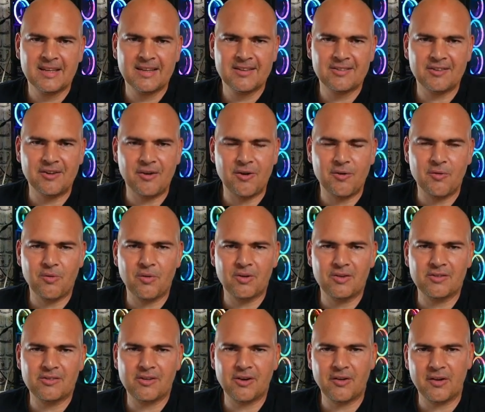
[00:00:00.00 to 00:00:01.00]
So
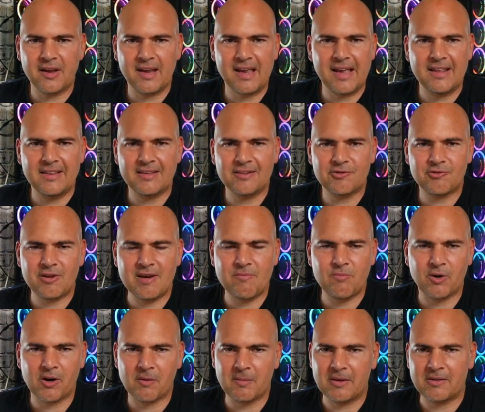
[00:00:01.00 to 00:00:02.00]
tonight in the
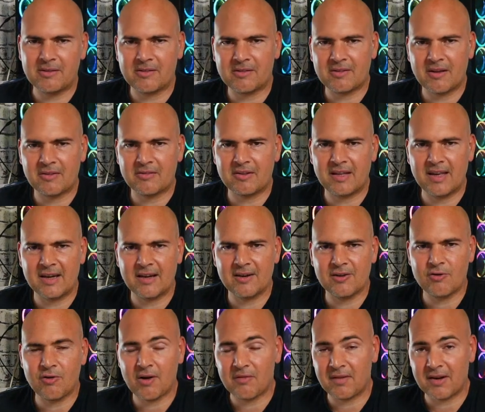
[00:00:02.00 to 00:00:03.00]
stream we're going to be discussing
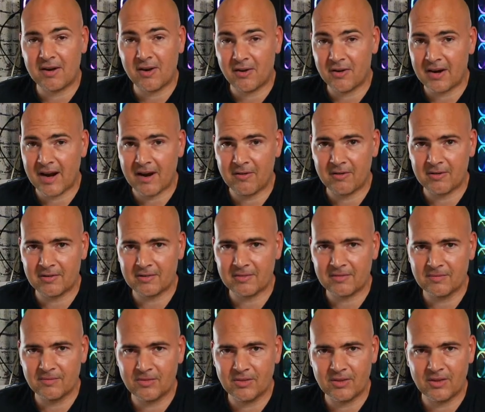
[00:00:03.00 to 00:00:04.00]
graphic card errors,
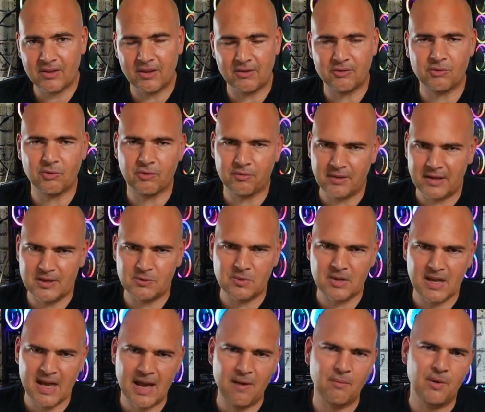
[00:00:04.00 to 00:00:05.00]
the sort of things we
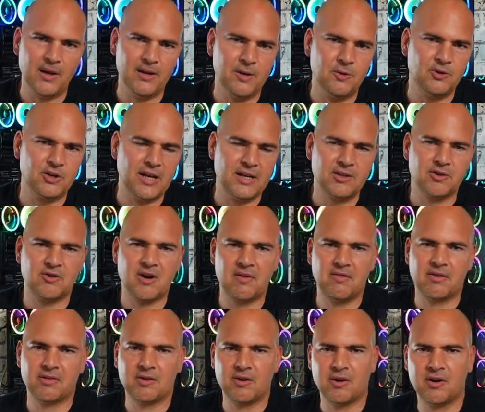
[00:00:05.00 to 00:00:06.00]
get when you change a
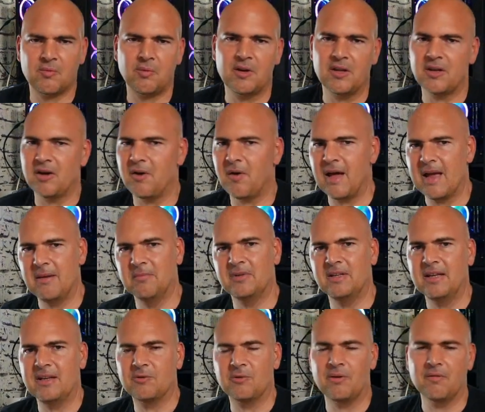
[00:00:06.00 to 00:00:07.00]
graphics card, when you go
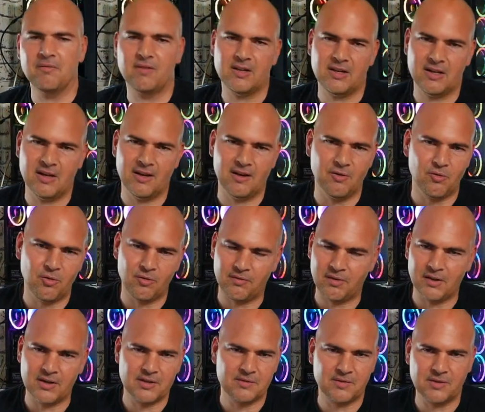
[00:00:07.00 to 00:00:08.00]
AMD to NVIDIA or
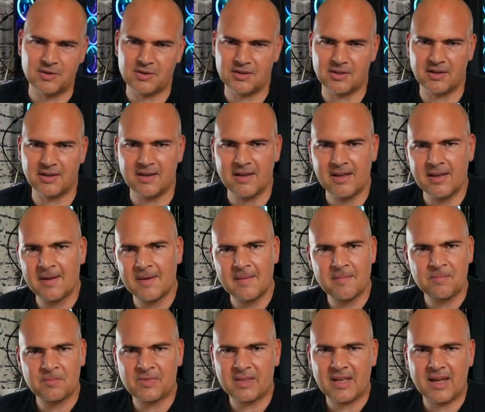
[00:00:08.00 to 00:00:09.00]
vice versa.
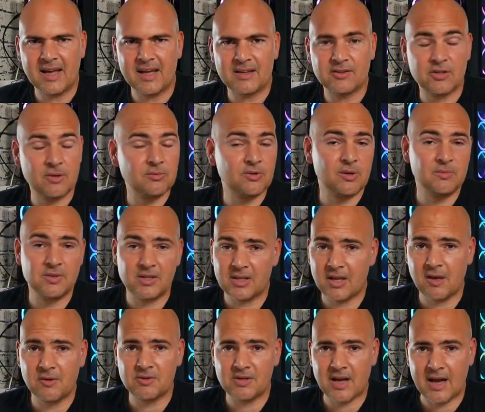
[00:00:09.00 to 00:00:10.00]
And sometimes it
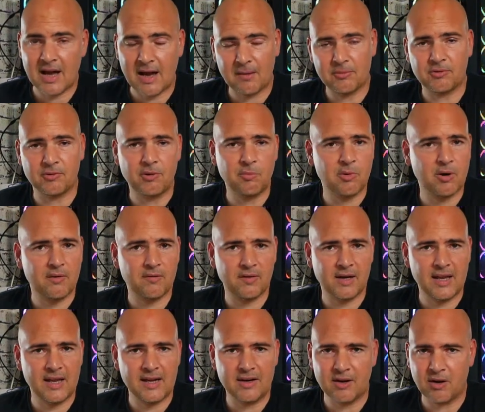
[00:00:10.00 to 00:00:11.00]
goes absolutely
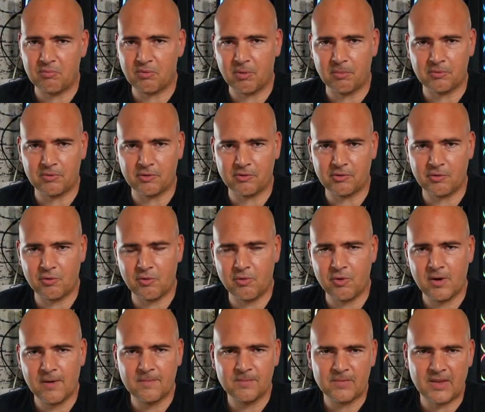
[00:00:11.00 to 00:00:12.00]
perfectly, no problems at all.